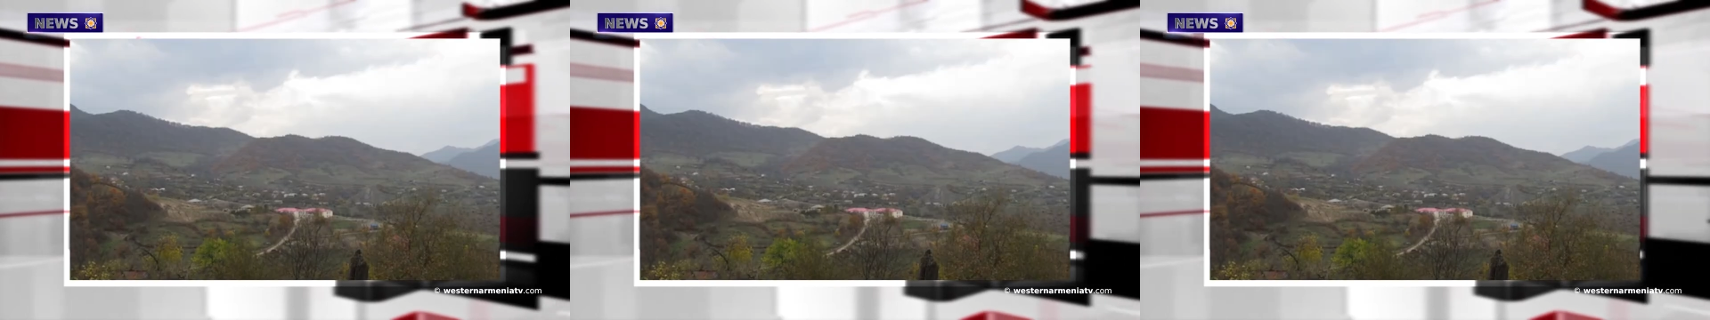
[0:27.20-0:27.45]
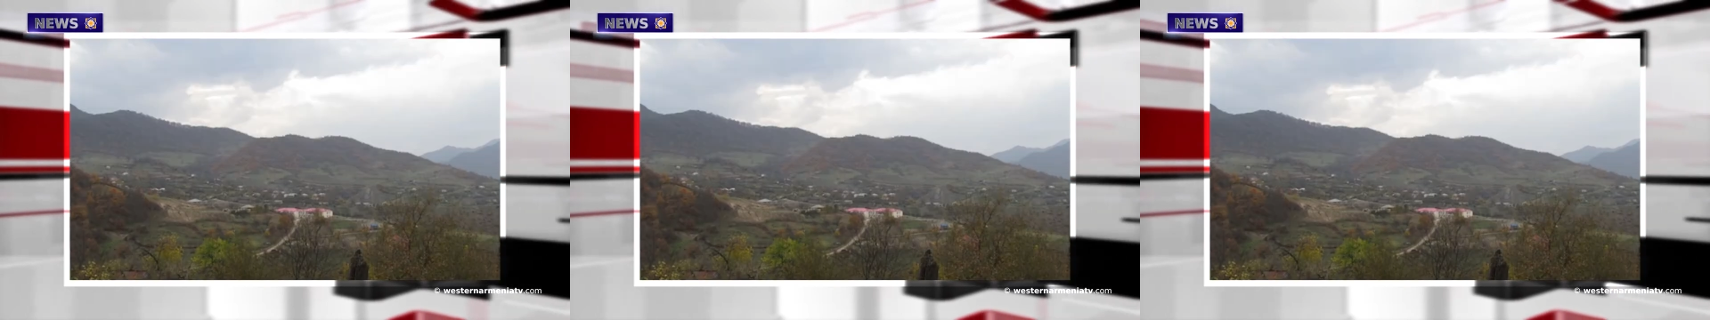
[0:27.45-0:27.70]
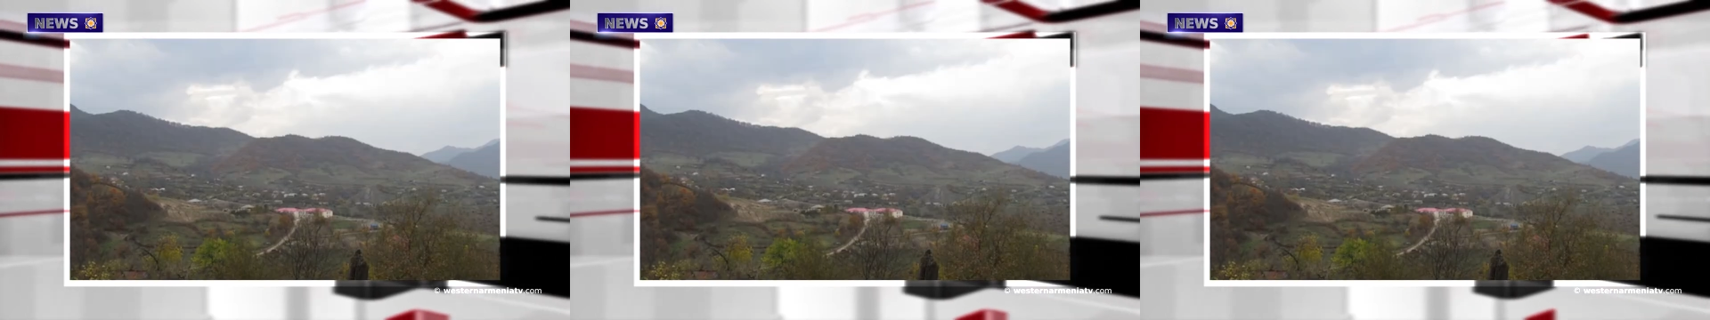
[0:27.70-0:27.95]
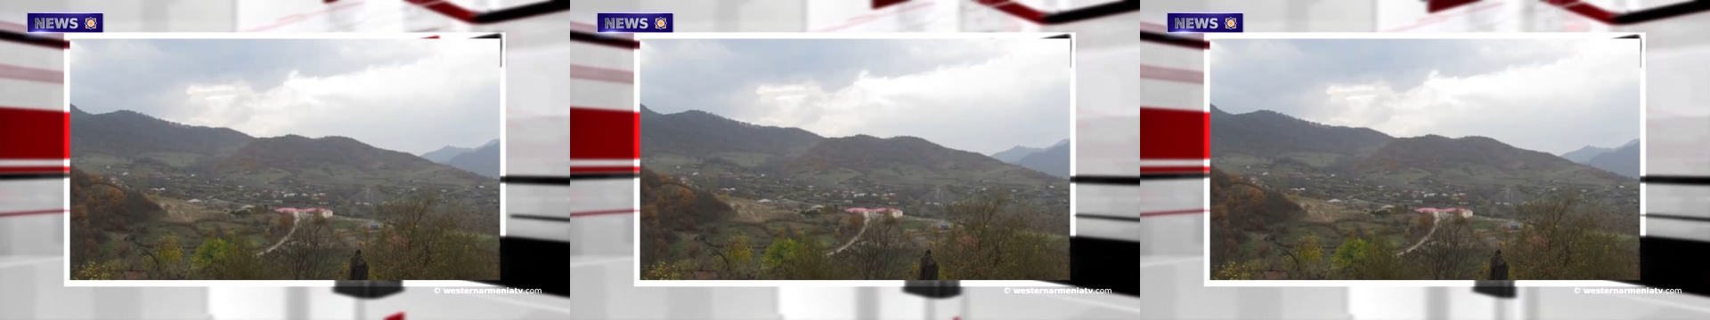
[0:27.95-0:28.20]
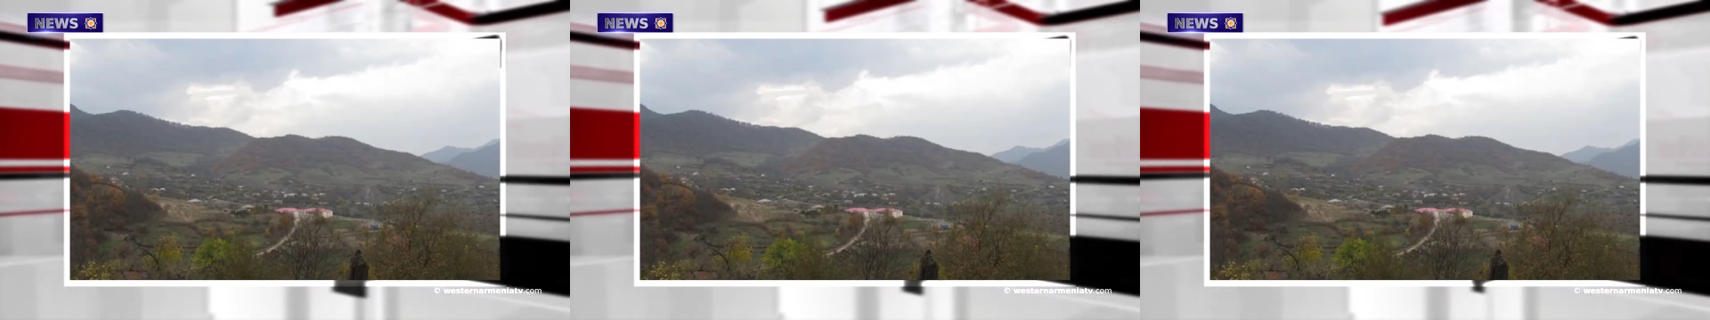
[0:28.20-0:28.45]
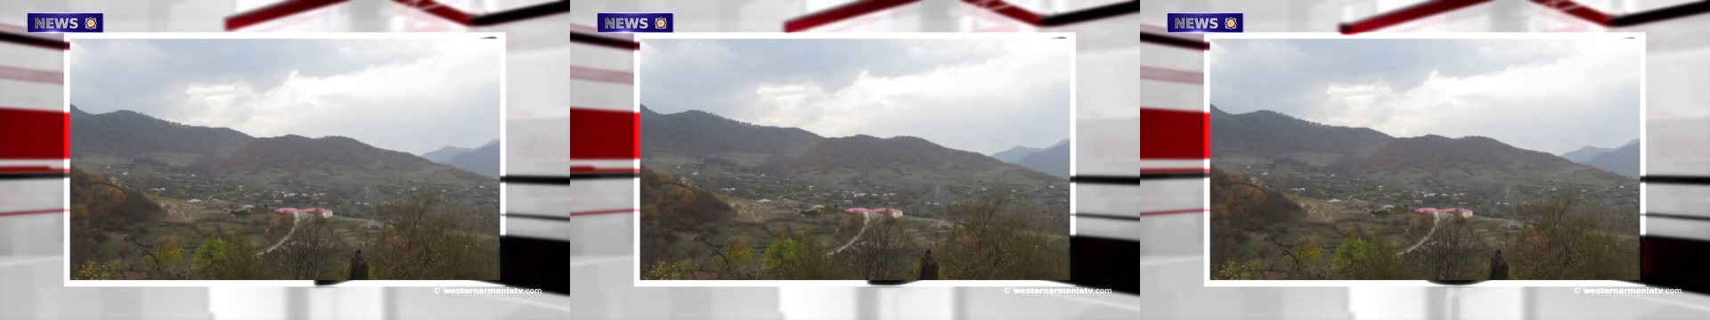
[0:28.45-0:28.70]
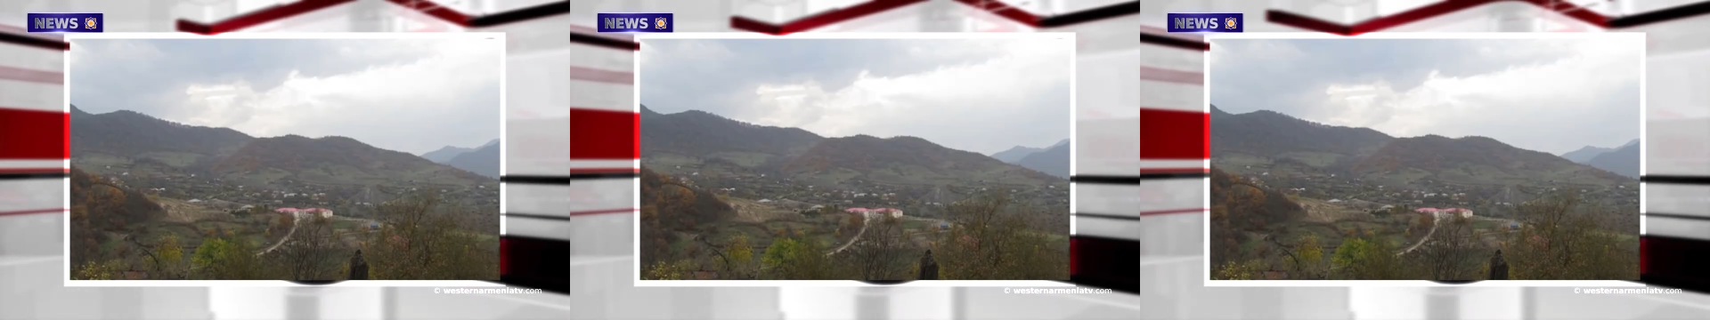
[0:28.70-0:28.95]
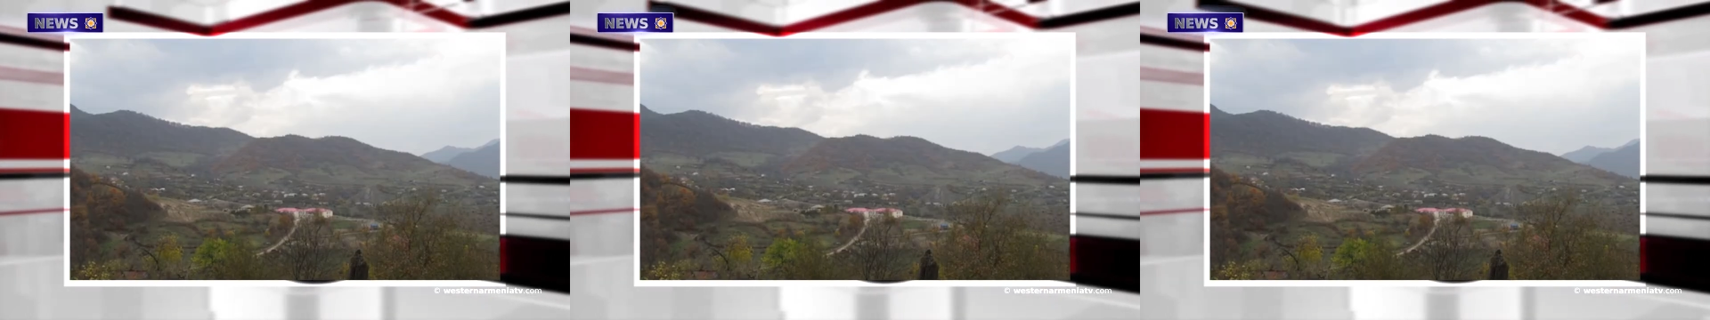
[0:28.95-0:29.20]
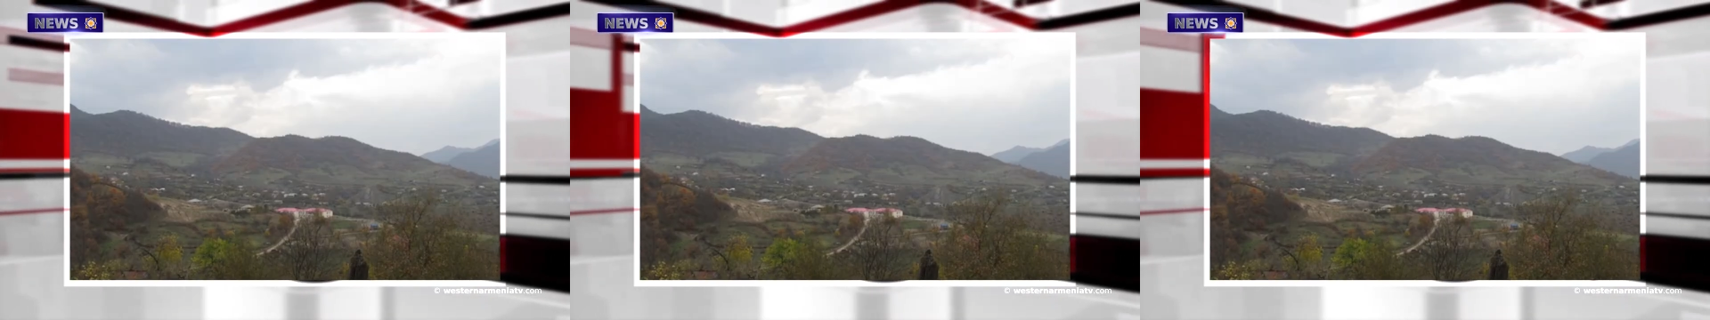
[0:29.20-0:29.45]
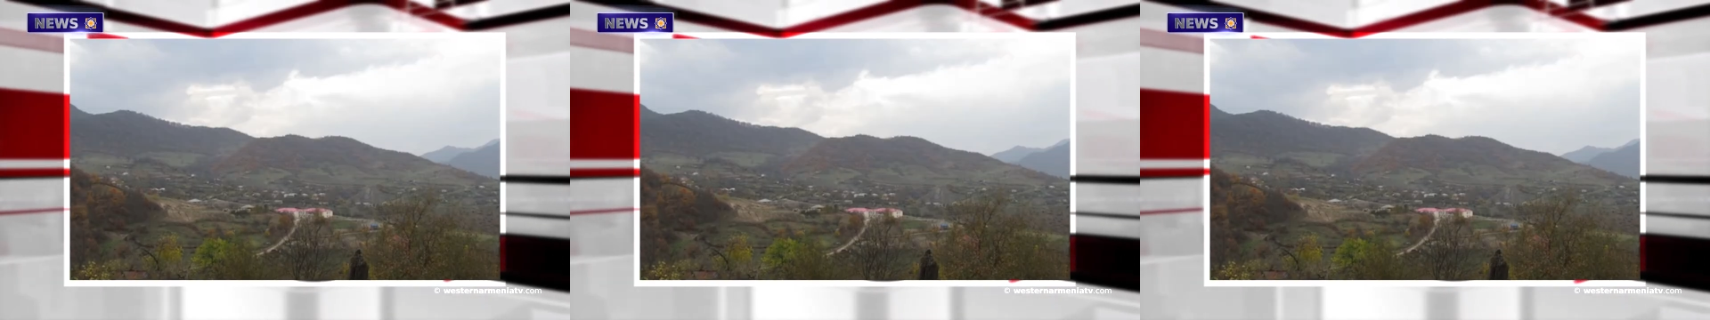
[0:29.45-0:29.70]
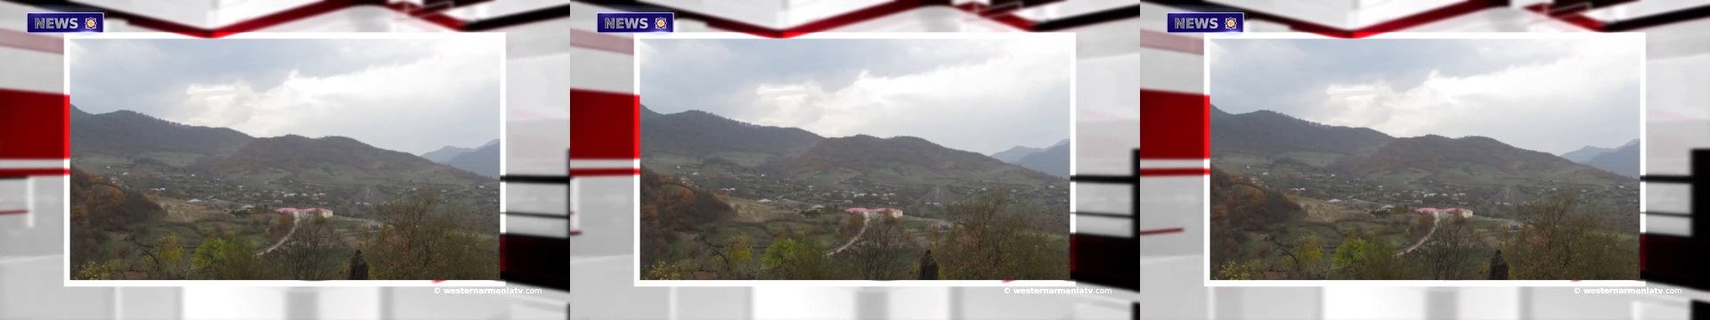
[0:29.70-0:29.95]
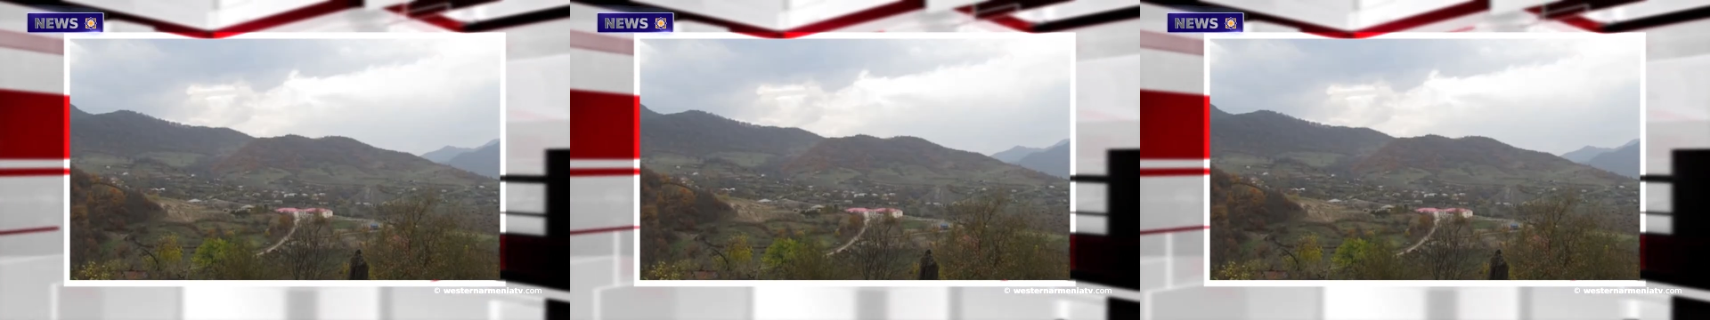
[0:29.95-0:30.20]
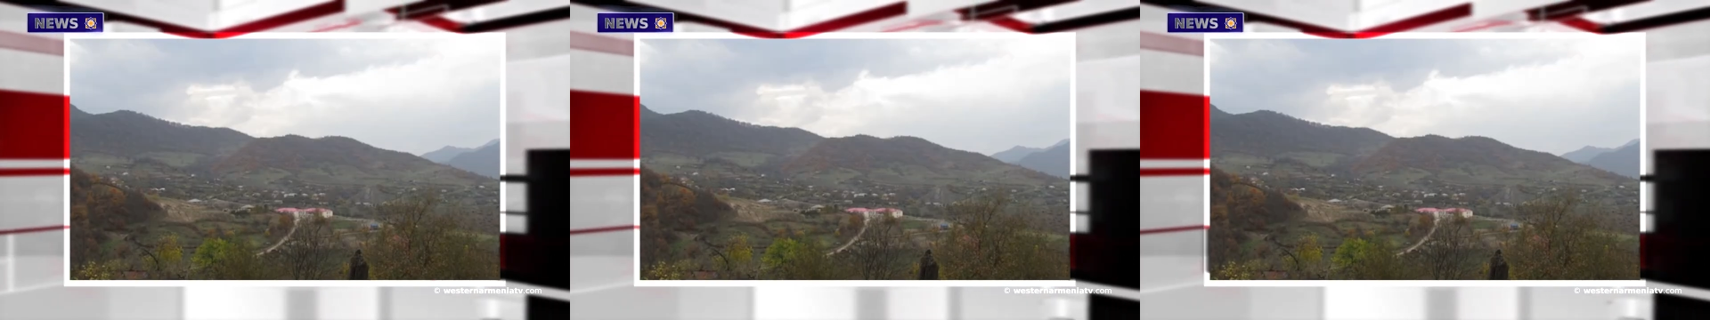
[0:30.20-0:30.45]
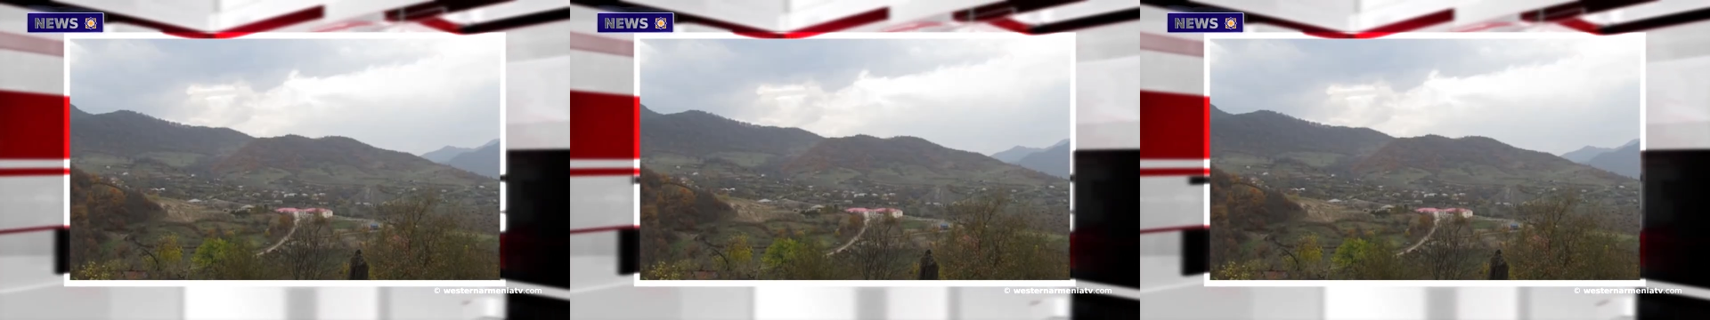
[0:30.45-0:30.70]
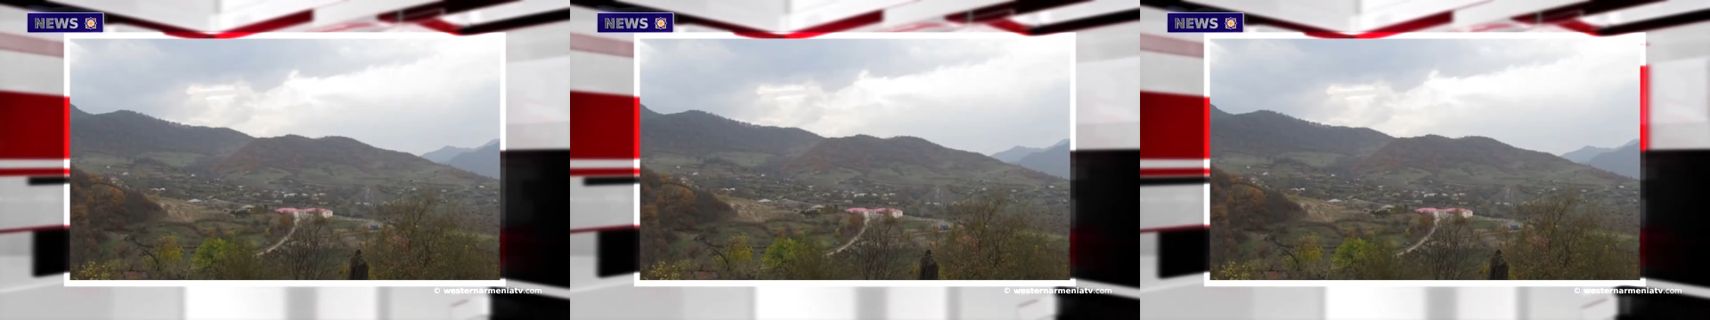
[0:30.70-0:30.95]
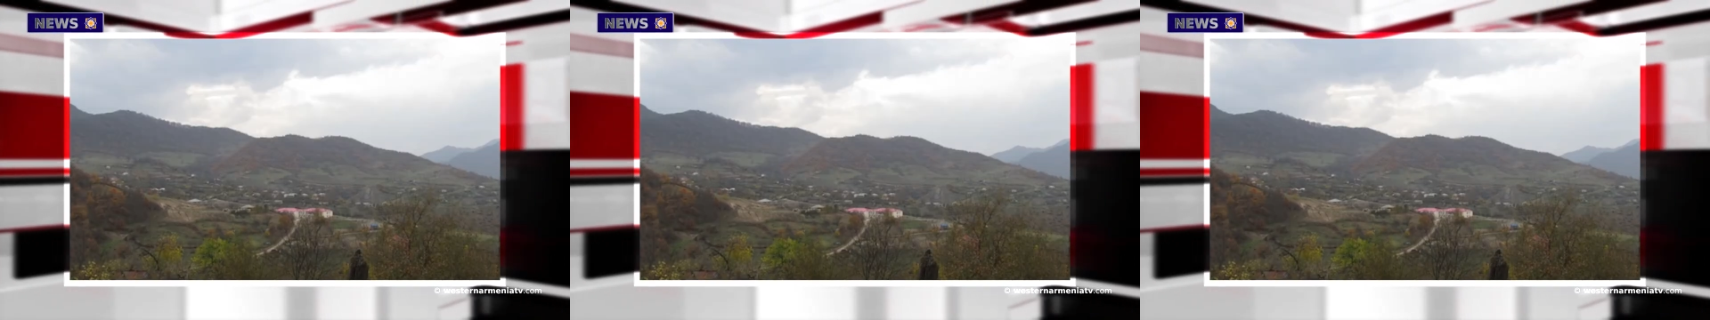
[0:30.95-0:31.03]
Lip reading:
(no speaker visible)